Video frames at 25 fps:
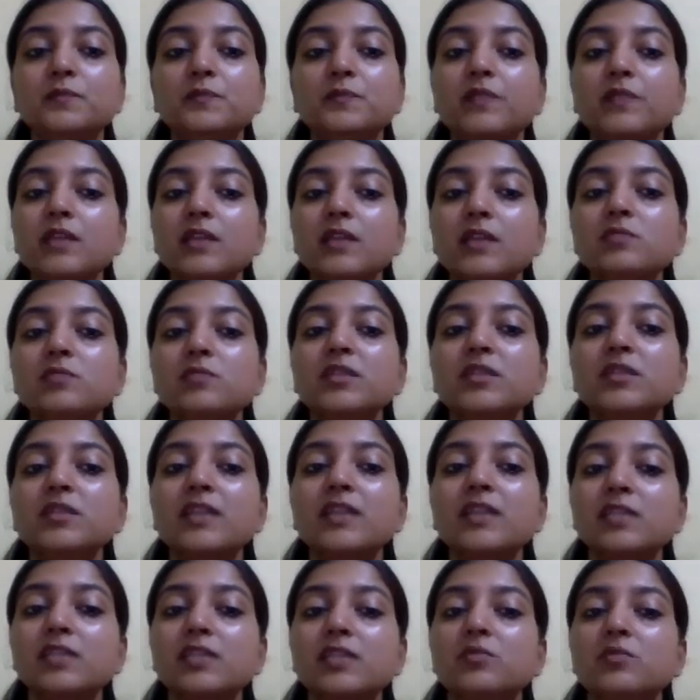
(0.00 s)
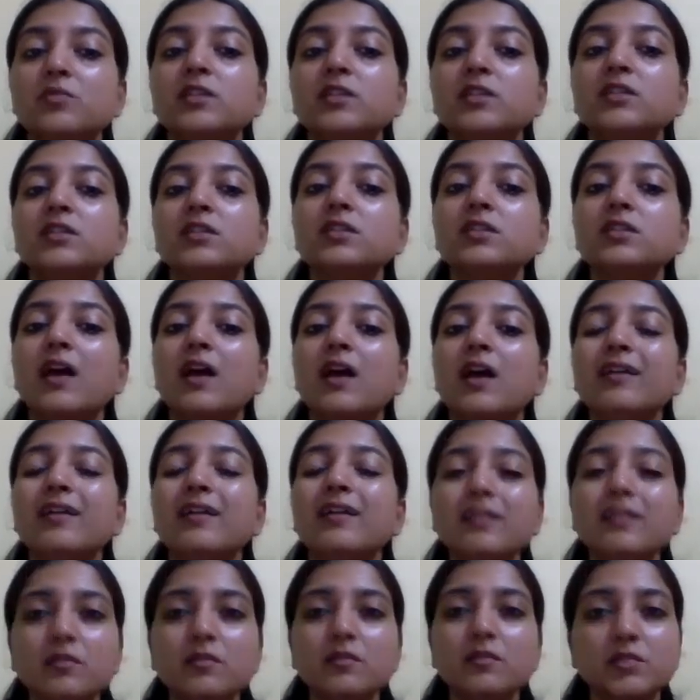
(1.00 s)
HbS, HbS is
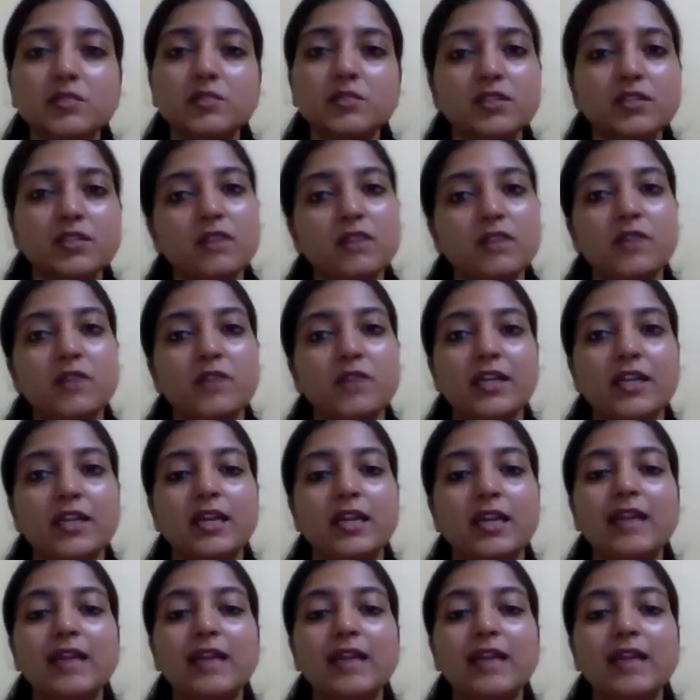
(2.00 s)
100% affected,